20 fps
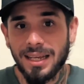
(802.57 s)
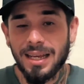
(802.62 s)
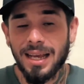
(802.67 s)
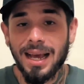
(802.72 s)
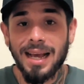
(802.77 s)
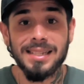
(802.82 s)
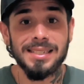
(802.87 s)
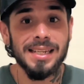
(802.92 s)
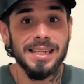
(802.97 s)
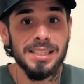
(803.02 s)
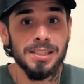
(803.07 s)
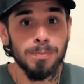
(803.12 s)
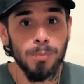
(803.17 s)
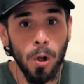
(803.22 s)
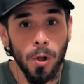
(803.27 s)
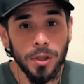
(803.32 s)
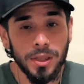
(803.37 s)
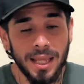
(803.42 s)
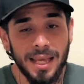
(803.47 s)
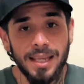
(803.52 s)
As a small
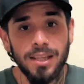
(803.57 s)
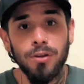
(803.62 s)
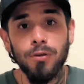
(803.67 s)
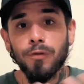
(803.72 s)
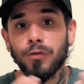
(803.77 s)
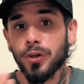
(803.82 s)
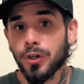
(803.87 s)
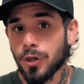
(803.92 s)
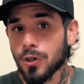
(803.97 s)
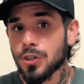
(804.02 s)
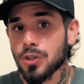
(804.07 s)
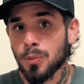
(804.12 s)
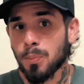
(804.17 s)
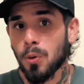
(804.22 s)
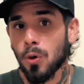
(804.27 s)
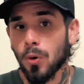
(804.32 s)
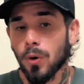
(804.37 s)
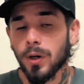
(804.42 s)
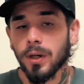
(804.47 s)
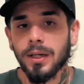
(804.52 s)
thank you for your
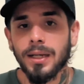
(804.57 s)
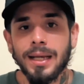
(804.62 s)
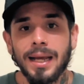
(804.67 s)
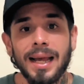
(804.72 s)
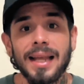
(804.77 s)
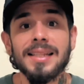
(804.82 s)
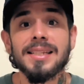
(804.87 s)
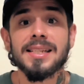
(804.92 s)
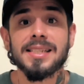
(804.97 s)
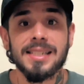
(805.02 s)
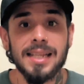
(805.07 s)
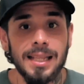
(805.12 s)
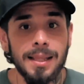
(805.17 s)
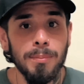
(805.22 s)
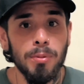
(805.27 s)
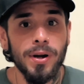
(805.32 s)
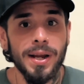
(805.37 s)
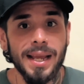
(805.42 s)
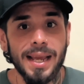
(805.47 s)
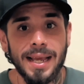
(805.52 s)
support, and to
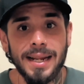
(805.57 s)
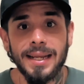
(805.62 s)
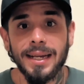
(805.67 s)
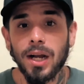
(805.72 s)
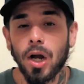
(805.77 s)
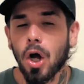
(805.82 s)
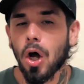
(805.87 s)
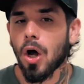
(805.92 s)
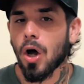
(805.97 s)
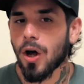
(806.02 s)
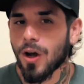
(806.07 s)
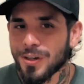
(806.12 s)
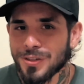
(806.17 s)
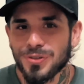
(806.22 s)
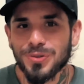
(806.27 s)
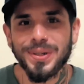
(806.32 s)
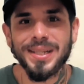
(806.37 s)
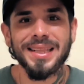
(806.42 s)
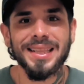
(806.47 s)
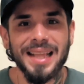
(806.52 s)
celebrate hitting
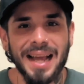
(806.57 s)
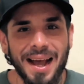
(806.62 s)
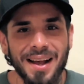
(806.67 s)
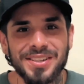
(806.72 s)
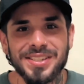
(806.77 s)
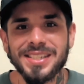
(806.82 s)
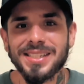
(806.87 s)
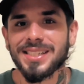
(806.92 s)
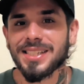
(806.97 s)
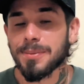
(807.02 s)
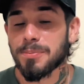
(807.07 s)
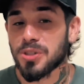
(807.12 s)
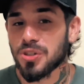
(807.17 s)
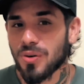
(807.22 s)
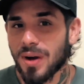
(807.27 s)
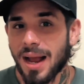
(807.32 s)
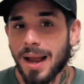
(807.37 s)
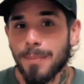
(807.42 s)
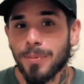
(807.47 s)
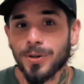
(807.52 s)
100,000
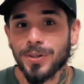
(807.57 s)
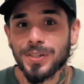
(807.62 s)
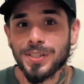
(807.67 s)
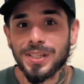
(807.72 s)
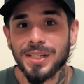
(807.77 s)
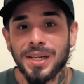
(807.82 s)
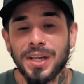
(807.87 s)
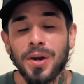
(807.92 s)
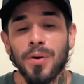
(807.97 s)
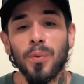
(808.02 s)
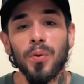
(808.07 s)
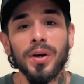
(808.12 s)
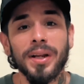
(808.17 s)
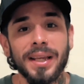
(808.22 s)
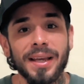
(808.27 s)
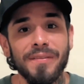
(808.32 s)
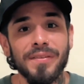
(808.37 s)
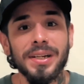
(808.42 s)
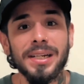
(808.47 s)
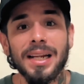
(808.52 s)
subscribers, we're
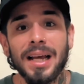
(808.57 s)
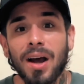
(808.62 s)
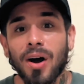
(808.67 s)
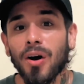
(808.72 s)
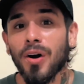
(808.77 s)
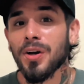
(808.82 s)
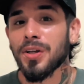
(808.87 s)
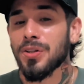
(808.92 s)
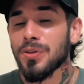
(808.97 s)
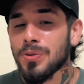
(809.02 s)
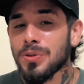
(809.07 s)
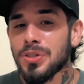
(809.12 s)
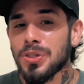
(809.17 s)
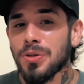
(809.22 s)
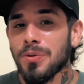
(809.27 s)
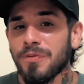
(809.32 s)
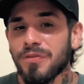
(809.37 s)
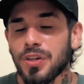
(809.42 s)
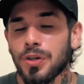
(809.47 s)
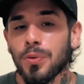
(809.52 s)
giving our YouTube
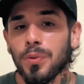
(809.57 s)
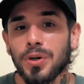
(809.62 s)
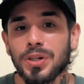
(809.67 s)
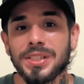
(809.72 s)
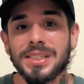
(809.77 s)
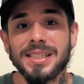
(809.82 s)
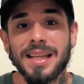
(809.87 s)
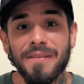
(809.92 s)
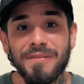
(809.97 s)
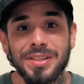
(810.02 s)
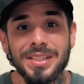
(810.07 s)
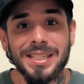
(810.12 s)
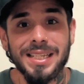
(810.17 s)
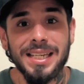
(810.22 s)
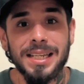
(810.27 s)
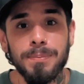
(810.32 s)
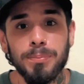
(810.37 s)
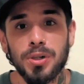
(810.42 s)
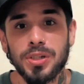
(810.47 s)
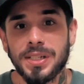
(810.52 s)
viewers
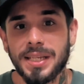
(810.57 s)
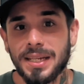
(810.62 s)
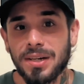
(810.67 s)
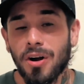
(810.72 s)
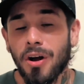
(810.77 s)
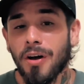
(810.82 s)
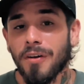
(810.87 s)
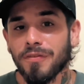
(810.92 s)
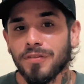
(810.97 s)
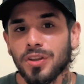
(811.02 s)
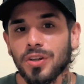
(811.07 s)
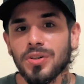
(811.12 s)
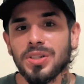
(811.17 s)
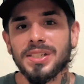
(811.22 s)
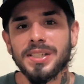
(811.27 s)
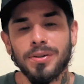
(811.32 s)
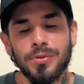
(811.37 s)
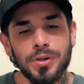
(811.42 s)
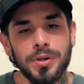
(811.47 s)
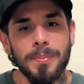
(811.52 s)
17% off their
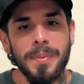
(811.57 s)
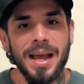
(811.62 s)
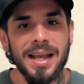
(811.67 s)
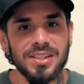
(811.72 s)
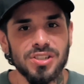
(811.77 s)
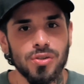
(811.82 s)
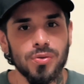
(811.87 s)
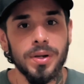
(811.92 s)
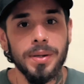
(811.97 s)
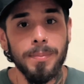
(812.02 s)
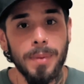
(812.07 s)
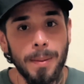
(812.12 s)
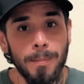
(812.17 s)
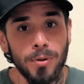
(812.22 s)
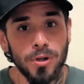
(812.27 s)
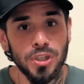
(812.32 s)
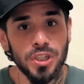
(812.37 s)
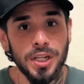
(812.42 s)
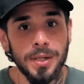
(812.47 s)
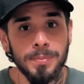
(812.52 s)
Zero to Mastery
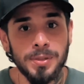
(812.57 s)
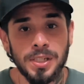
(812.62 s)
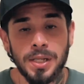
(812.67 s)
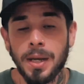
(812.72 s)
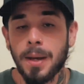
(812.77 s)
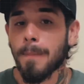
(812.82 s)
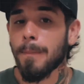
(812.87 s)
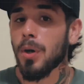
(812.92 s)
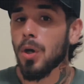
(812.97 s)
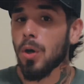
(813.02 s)
memberships, but